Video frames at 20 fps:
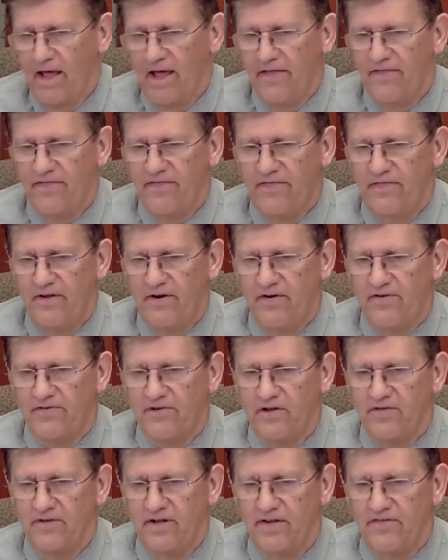There still
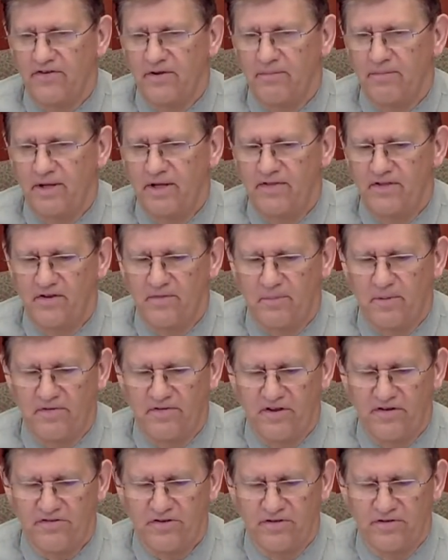needs to be this
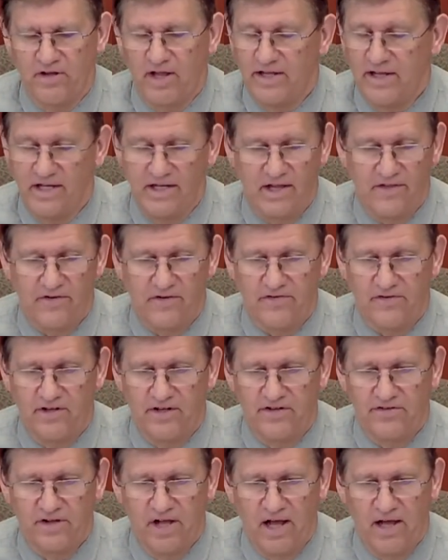position, like any other city
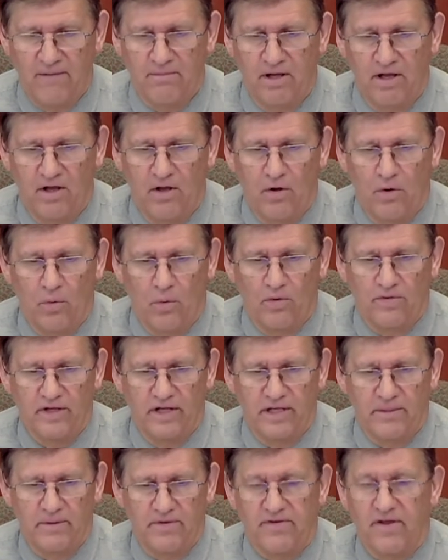job, will need
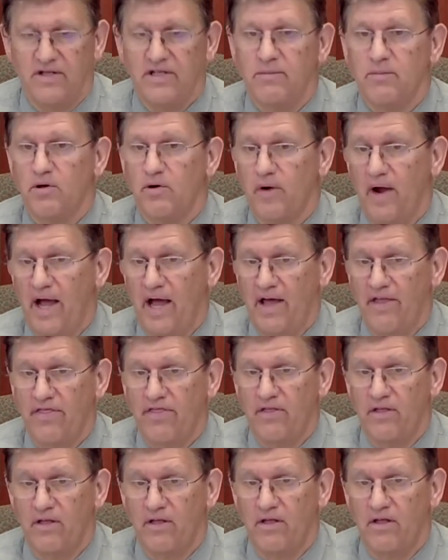to be sent to McGrath,
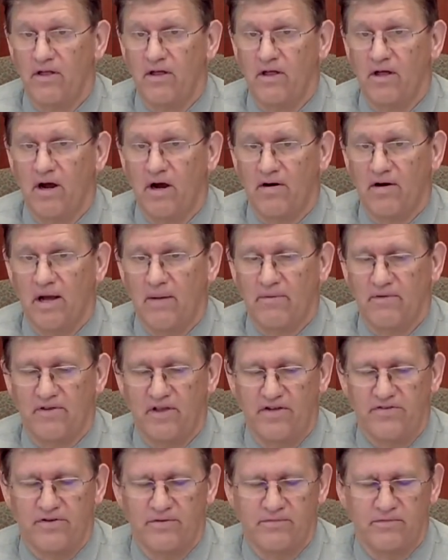our
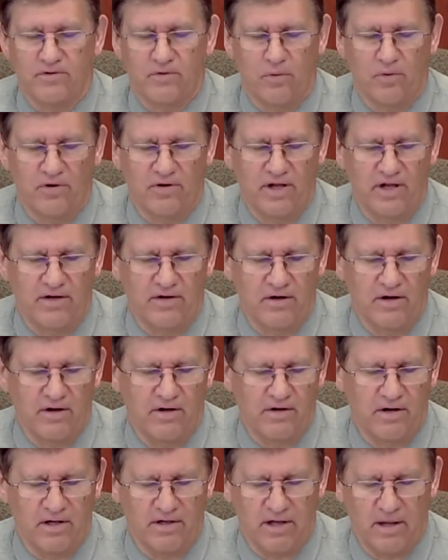compensation coordinator
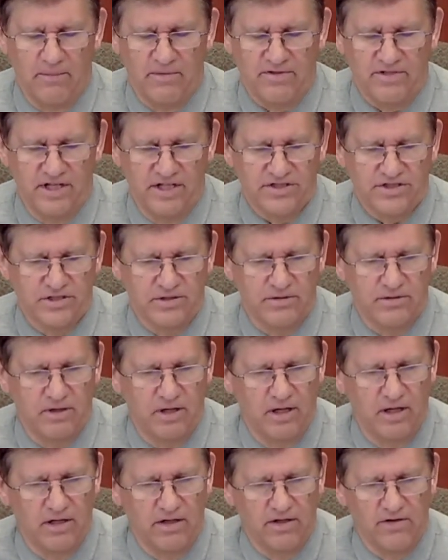or compensation
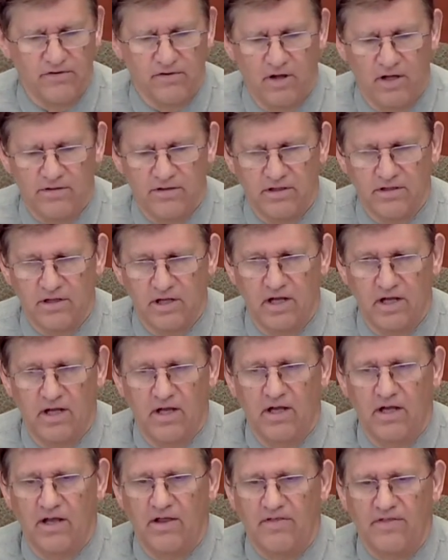consultant.
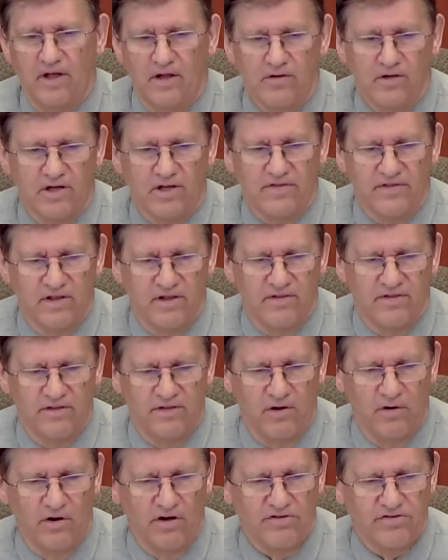They'll look at the
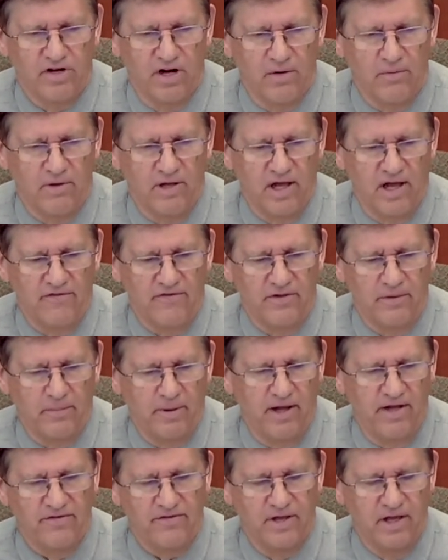org chart we have in the
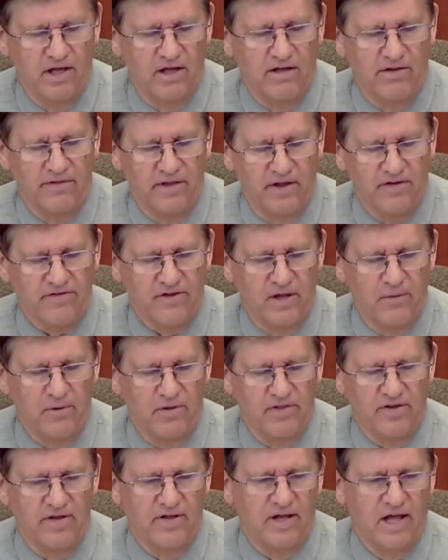pay scale. They'll say, we
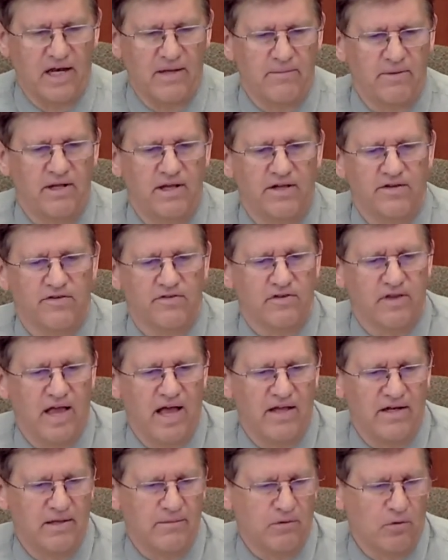think it ought to be in
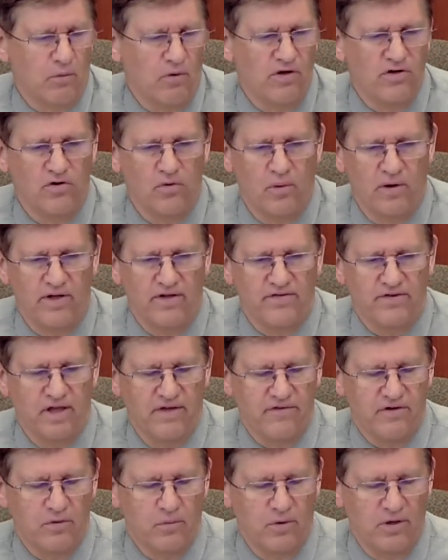slot number
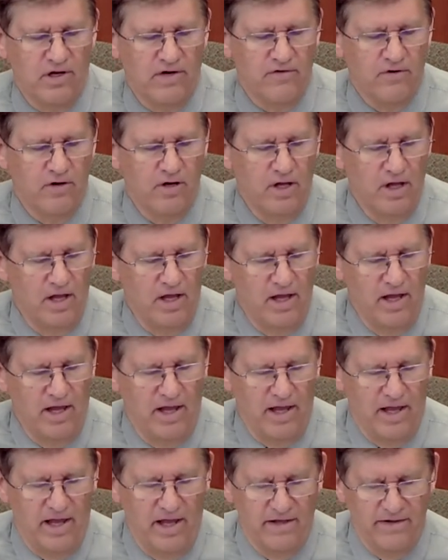127 or whatever.
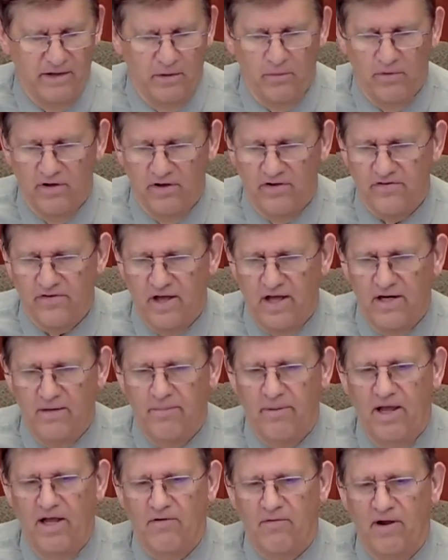And then we'll assign a
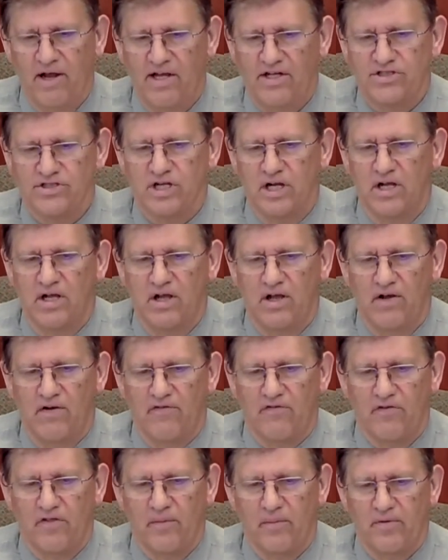pay range
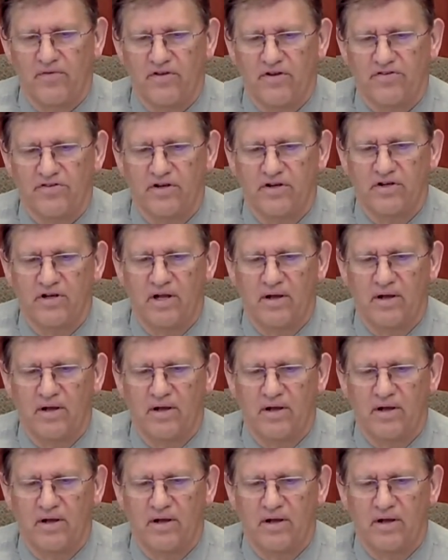for the position